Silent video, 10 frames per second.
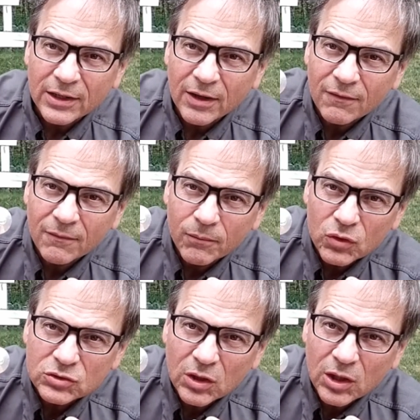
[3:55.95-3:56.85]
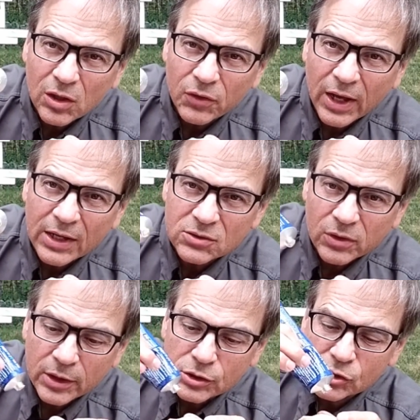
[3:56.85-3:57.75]
and you push the little
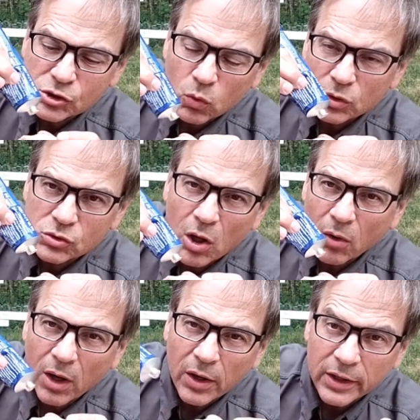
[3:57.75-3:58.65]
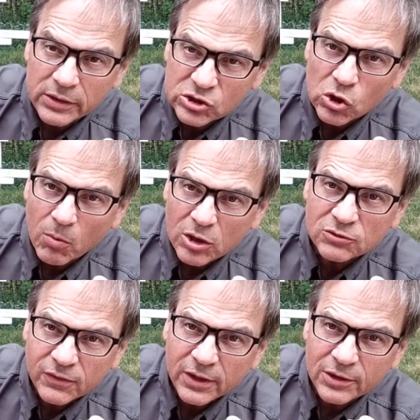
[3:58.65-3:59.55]
nozzle and it squirts all around, and it's so
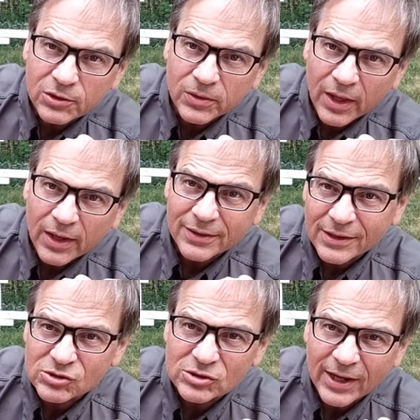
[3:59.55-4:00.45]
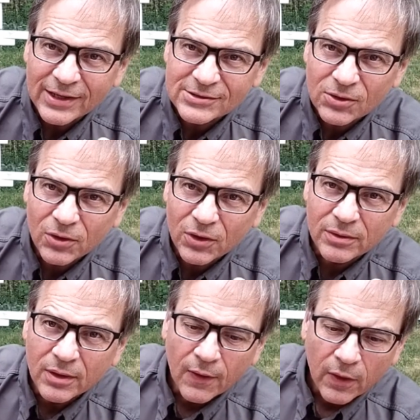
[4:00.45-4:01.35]
much fun to do It doesn't taste so good,